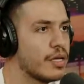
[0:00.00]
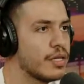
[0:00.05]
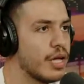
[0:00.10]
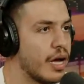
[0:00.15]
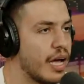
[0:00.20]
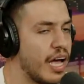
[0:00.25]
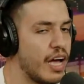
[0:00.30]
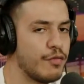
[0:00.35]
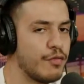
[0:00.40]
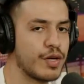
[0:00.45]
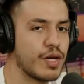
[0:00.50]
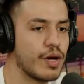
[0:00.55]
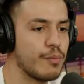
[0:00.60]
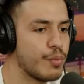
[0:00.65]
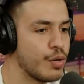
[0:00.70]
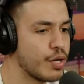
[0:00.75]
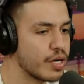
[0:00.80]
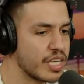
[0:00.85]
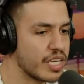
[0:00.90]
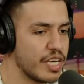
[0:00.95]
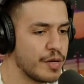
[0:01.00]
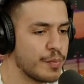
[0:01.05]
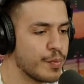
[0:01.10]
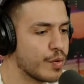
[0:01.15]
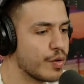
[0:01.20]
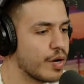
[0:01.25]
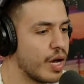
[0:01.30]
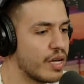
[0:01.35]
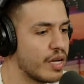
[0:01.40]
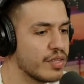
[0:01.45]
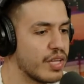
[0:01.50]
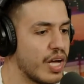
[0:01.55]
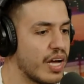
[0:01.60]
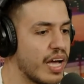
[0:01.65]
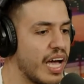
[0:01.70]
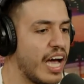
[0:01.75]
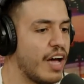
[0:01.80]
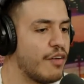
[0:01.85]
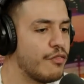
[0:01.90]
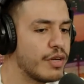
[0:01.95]
Not having a bookkeeper,
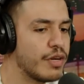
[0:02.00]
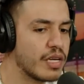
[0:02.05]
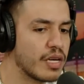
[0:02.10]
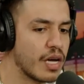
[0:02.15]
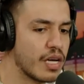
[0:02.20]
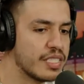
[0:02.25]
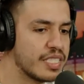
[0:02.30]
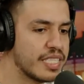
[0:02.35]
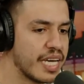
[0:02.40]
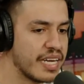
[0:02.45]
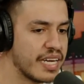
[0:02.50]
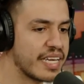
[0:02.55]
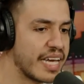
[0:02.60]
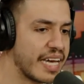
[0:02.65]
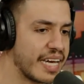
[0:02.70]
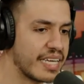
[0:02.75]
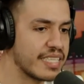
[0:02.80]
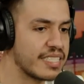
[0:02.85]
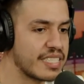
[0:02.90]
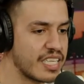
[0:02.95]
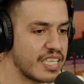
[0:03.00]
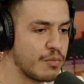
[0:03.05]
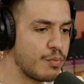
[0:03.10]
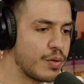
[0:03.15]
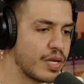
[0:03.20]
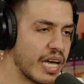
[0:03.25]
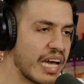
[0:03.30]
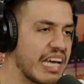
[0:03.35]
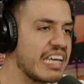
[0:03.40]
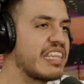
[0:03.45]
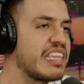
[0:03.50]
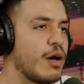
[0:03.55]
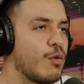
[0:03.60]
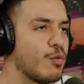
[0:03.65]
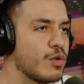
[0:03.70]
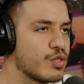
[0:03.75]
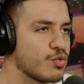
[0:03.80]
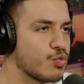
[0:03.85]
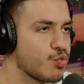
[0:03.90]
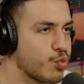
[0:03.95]
not having a dedicated CPA that
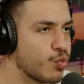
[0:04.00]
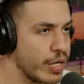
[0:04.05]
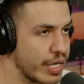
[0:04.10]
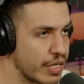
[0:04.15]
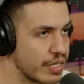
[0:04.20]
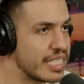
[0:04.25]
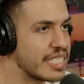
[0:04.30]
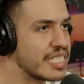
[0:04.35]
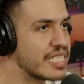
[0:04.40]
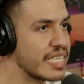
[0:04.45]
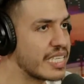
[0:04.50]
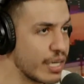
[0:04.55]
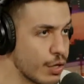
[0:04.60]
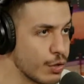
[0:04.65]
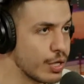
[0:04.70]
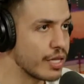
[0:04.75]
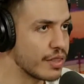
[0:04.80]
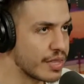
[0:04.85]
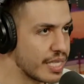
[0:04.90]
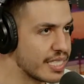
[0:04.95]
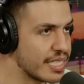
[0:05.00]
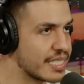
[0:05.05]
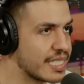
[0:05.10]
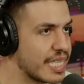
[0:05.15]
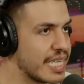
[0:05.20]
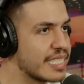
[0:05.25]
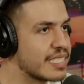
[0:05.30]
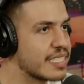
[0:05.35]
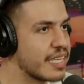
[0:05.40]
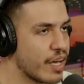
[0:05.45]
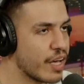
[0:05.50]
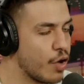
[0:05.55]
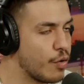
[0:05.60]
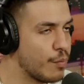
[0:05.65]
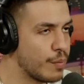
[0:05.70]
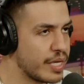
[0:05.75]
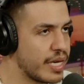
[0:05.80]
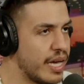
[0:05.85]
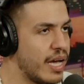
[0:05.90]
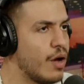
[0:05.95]
was really skilled at these things to
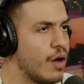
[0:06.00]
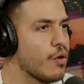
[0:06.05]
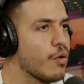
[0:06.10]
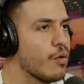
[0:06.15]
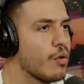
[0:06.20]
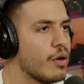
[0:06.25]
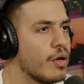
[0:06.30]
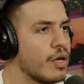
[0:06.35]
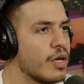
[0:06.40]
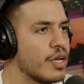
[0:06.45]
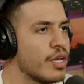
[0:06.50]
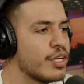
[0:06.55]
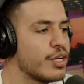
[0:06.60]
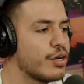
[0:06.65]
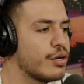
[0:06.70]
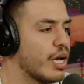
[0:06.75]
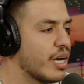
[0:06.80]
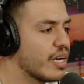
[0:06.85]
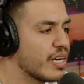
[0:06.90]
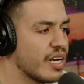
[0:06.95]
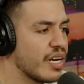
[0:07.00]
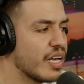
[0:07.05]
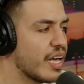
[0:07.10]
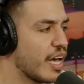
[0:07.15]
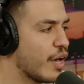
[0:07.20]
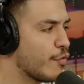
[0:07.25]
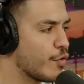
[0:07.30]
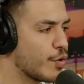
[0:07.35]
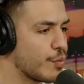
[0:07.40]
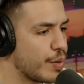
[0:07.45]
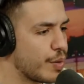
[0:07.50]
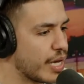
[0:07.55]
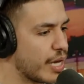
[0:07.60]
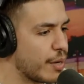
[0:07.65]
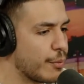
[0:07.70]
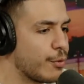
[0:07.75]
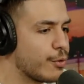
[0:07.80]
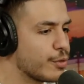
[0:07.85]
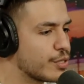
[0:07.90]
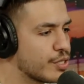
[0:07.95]
help me out. You're not going to ever be
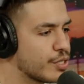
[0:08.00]
able